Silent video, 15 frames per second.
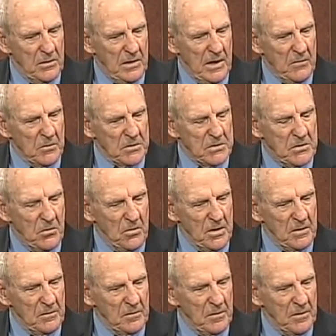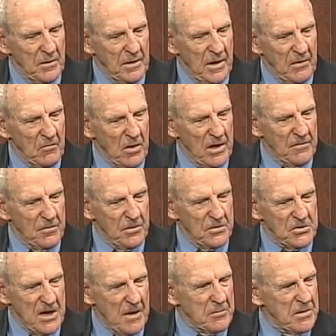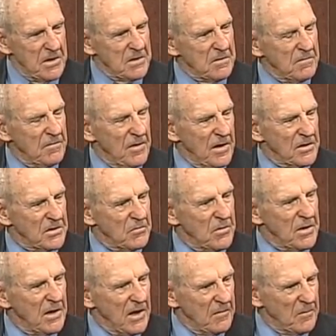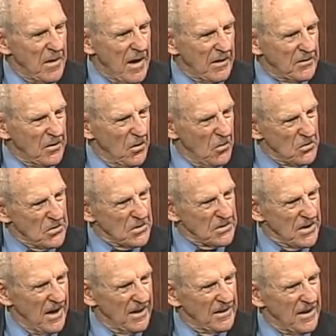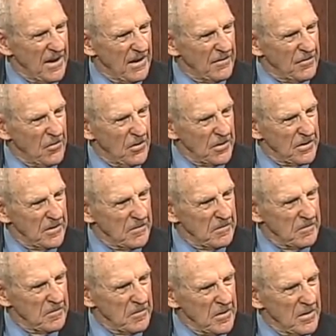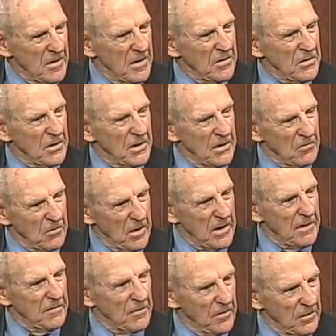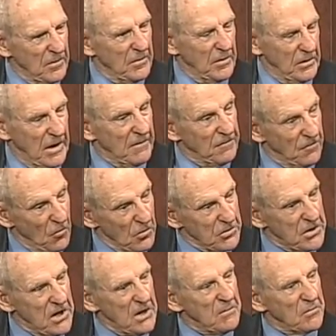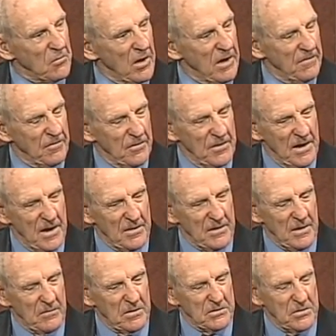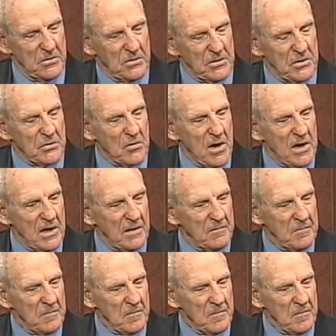it was during getting ready for the Japanese invasion. We came back to Oceanside, California, to get ready, to get 4 teams ready for that, and I was doing the training.